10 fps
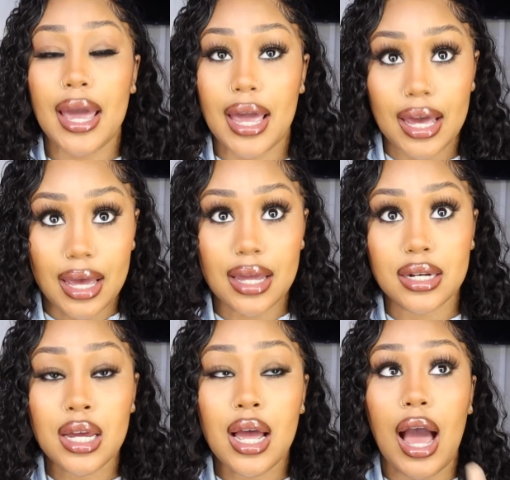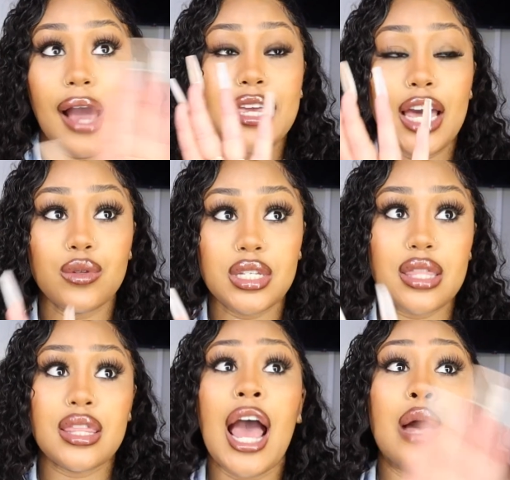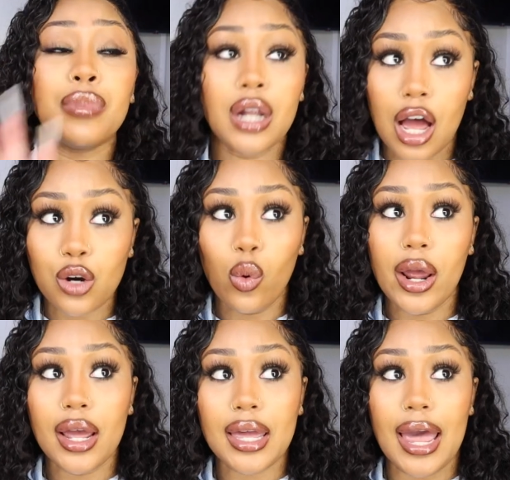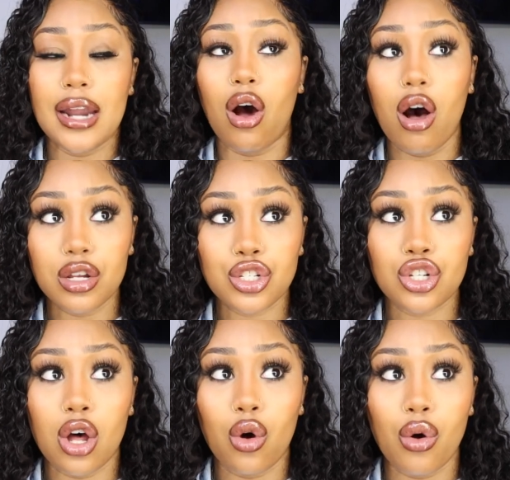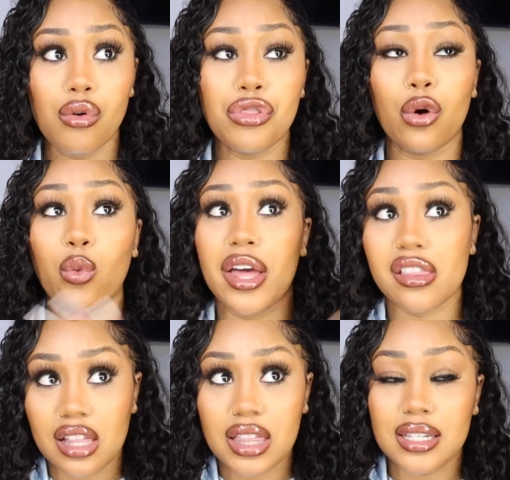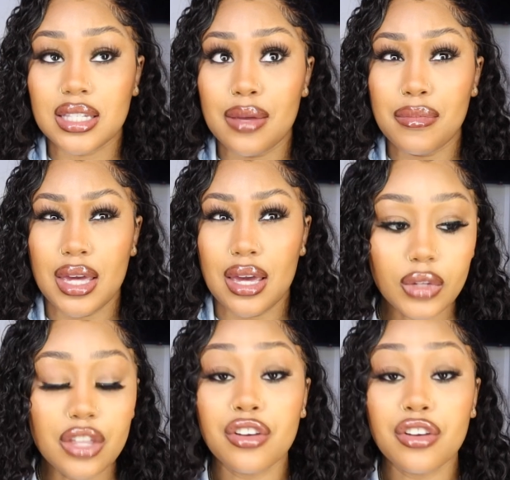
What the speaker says: and I counted that blonde wig and also the wig that they sent me.